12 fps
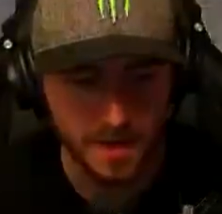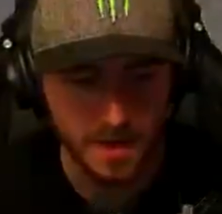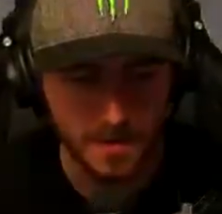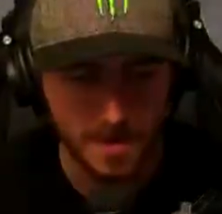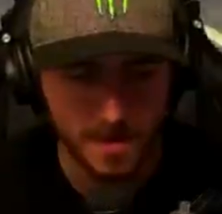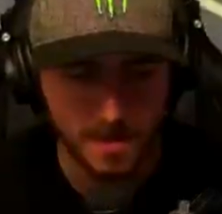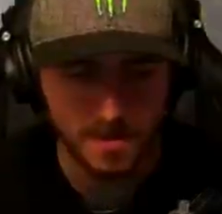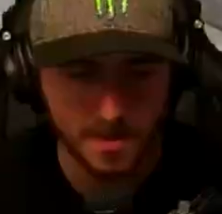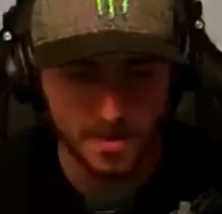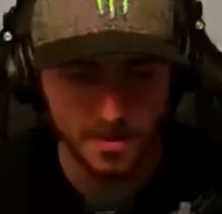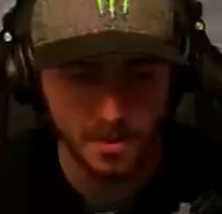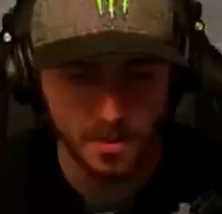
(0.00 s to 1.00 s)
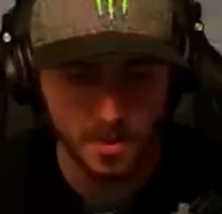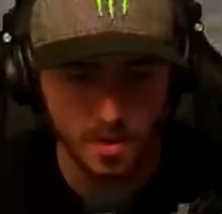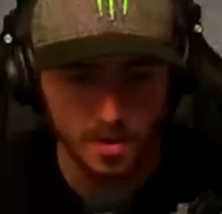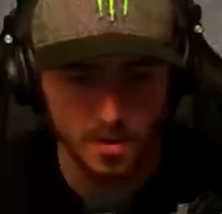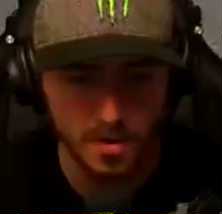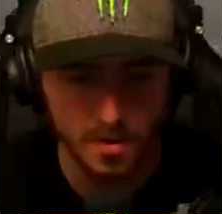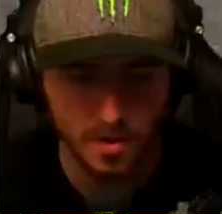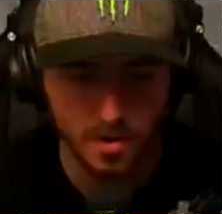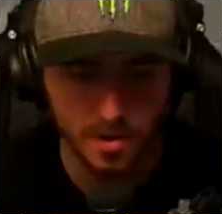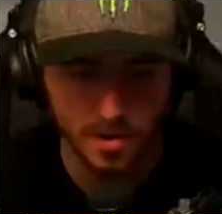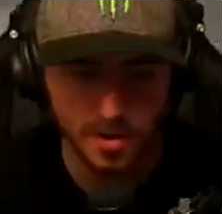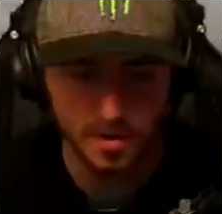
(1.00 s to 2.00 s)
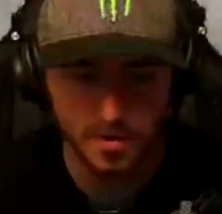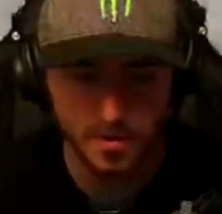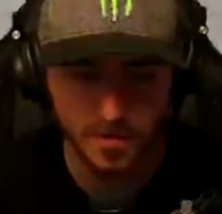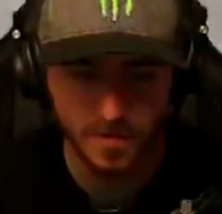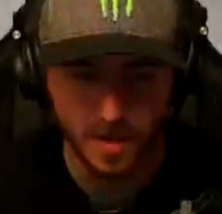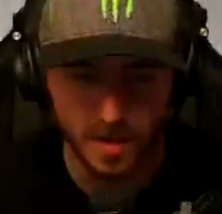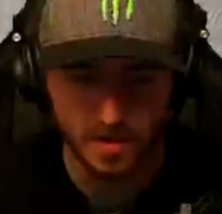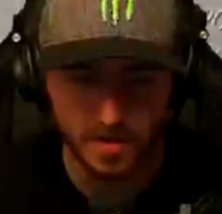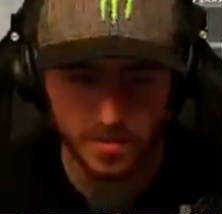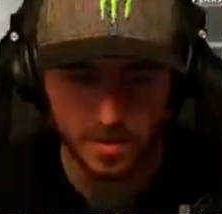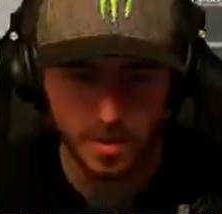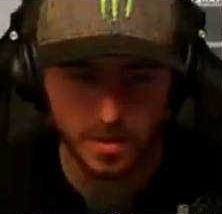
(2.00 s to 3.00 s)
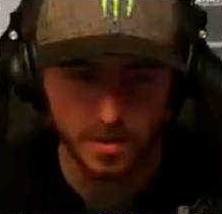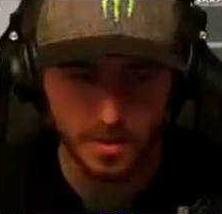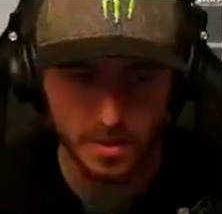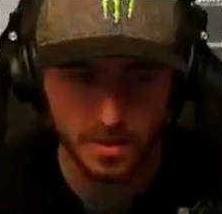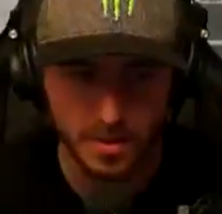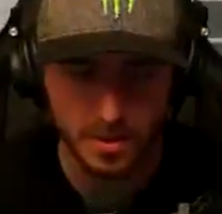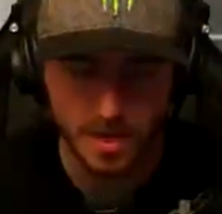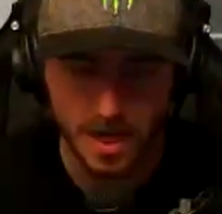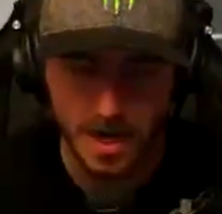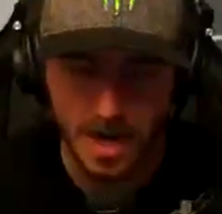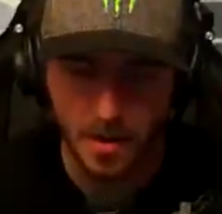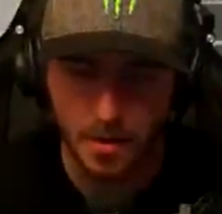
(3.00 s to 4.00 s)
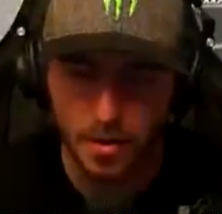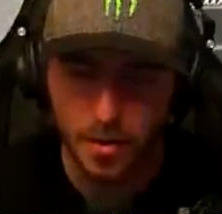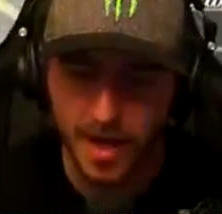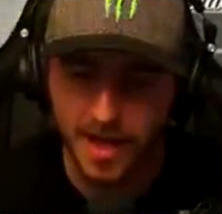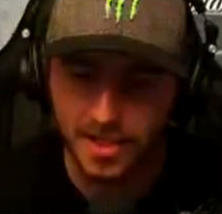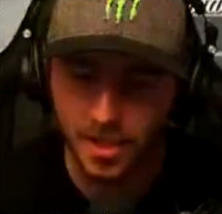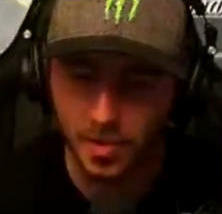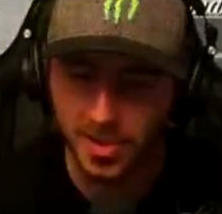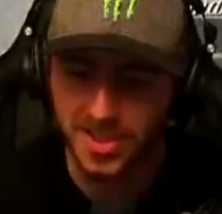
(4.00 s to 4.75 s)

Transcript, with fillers: I'm not going to turn into a wall. It'll be a flawless run. God, how are you making so much